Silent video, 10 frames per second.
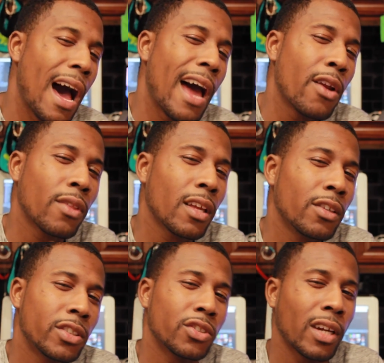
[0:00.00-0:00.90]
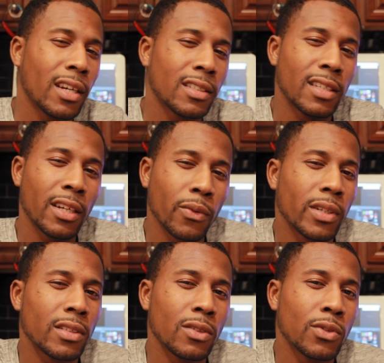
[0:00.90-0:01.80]
I don't think you should try to set a
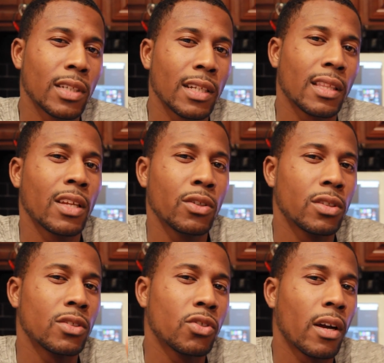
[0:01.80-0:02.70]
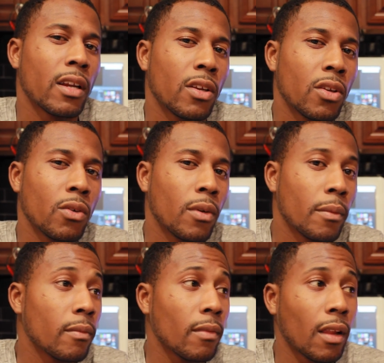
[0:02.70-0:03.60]
resolution. I think you should try to do
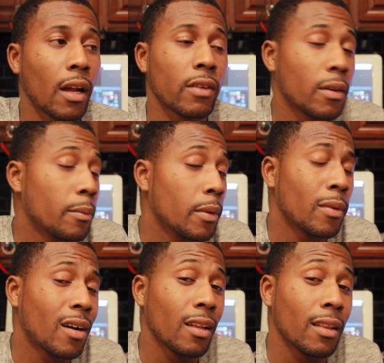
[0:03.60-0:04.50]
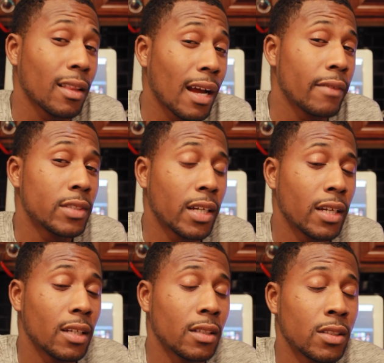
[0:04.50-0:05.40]
what like some people call life
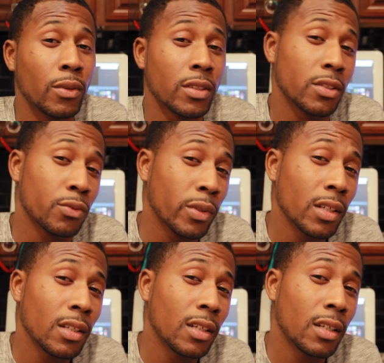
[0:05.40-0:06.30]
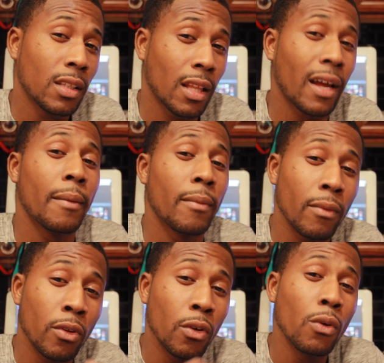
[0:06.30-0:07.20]
change, which is really like
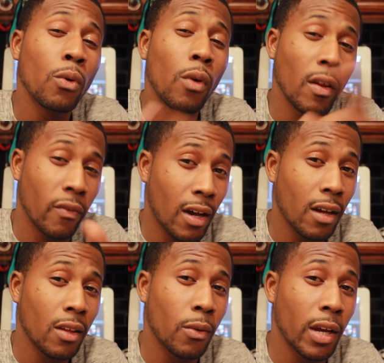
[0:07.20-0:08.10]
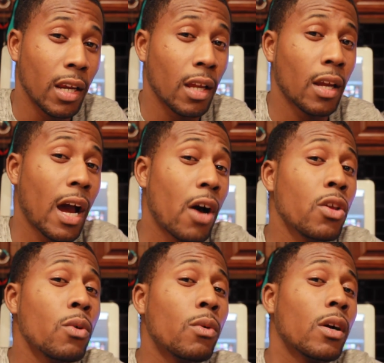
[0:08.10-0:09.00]
you evaluating how
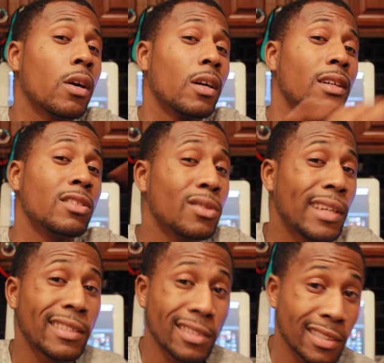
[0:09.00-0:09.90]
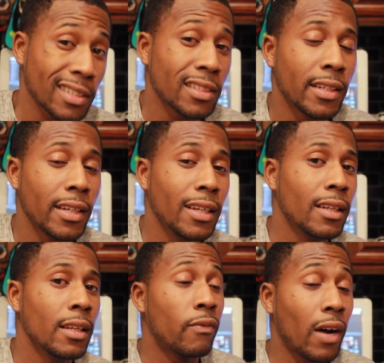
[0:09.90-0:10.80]
you were in
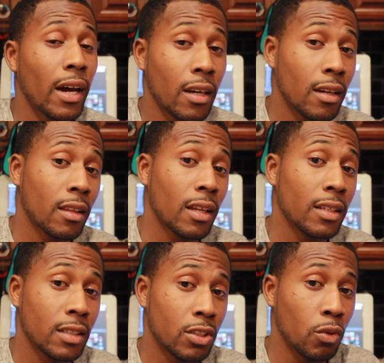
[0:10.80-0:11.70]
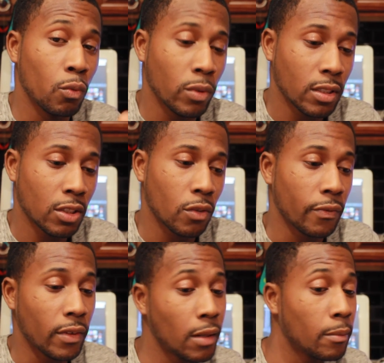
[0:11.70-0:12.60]
2016, finding the things that you wish that
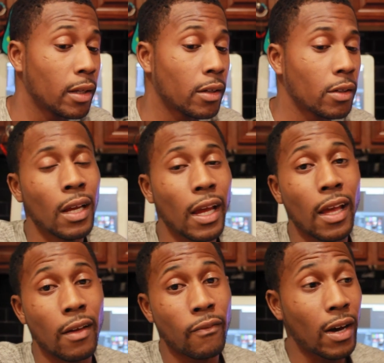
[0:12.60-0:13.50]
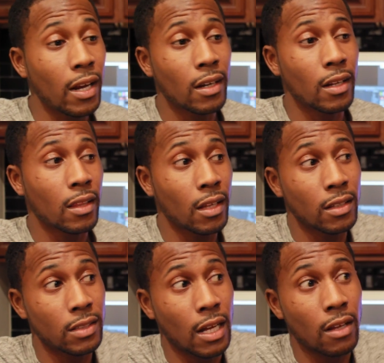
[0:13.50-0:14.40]
you've done better, and finding the
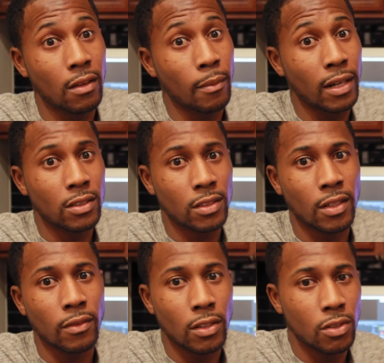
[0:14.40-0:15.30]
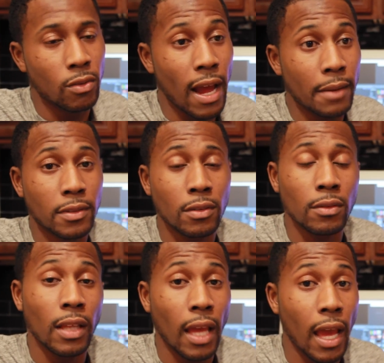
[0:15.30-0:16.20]
things out about yourself that you
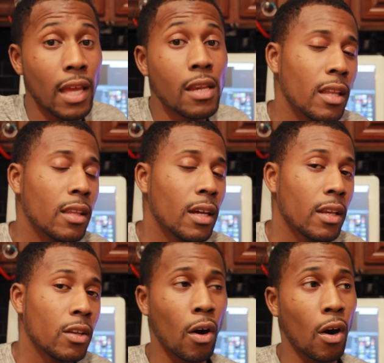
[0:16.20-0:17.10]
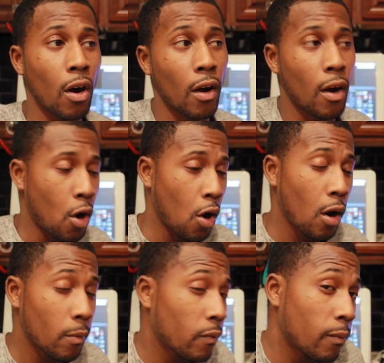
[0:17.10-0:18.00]
absolutely hate and that are
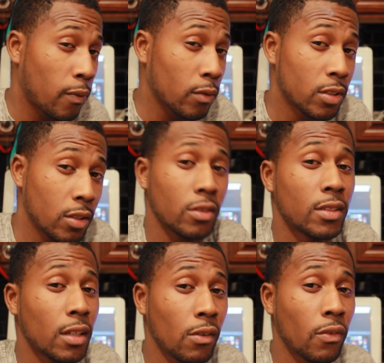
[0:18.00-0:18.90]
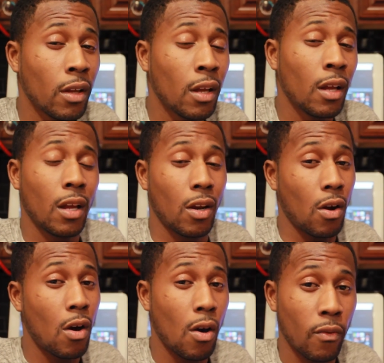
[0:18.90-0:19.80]
harmful to yourself and
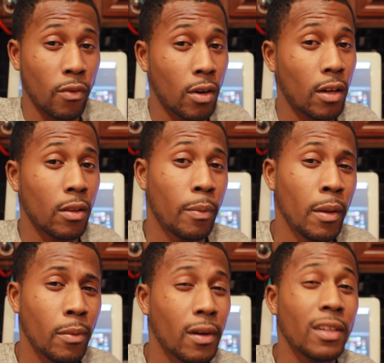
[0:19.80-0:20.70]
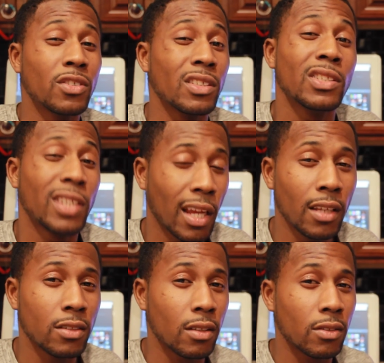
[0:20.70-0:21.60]
are harmful to other people, and you should
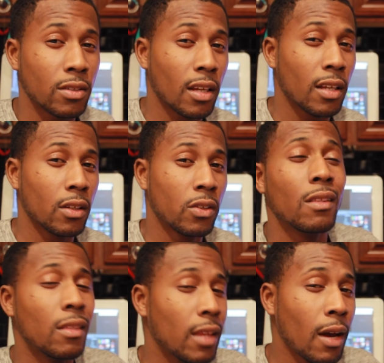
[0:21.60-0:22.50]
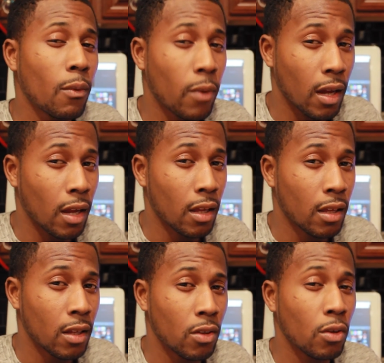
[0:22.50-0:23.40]
change those things. That way
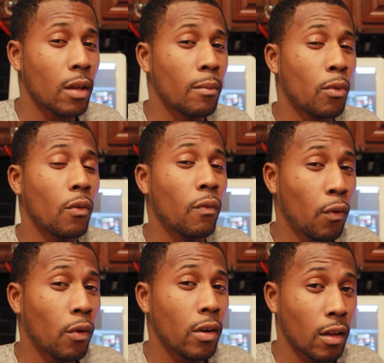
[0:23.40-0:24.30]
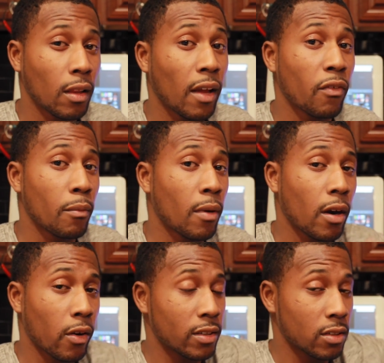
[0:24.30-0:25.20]
you can move forward in your life and
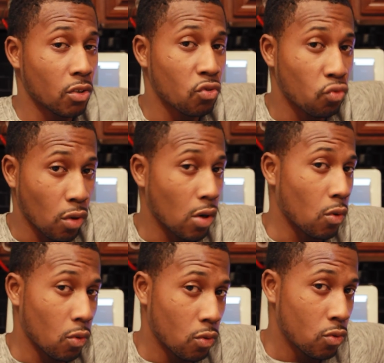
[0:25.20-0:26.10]
progress and grow.